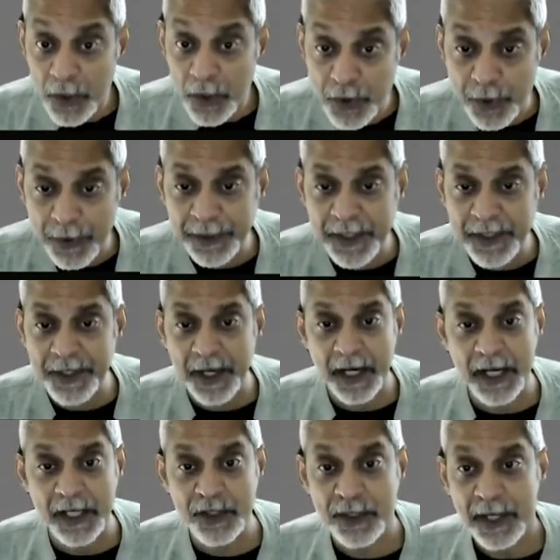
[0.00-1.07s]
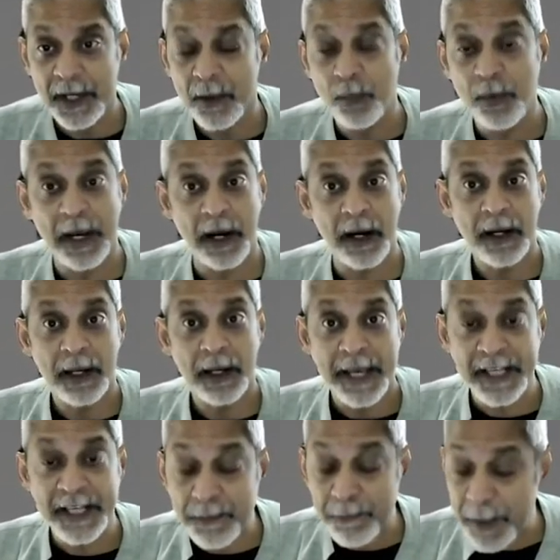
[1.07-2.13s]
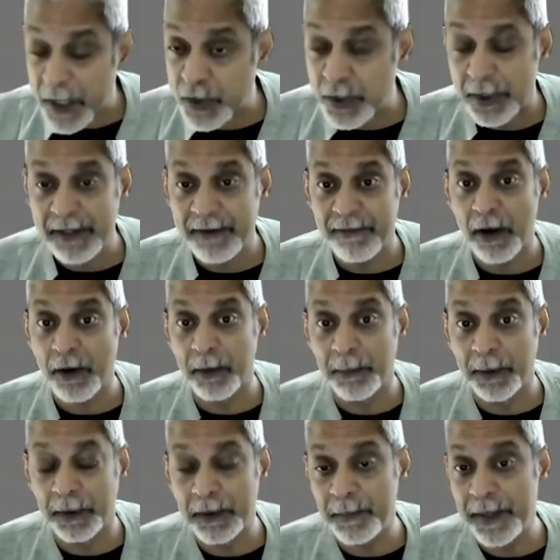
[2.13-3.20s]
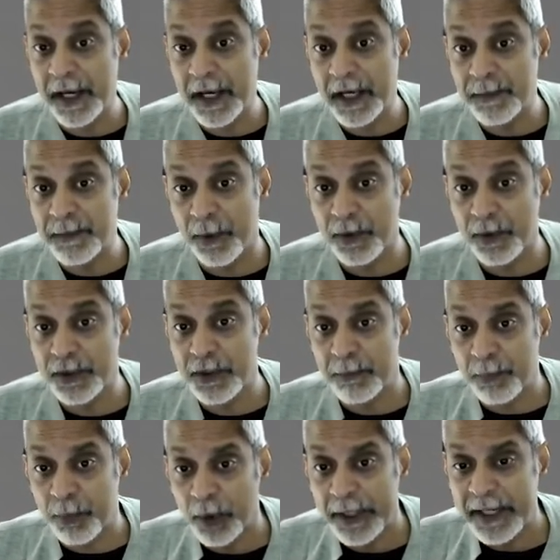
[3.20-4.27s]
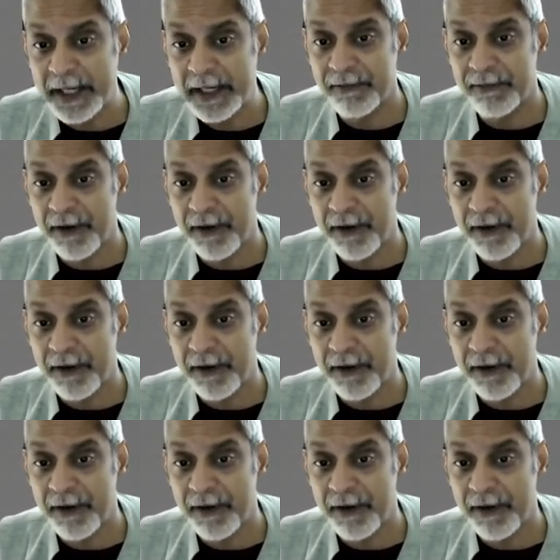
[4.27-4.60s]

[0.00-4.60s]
During these years, we are especially vulnerable to being exposed to bullying,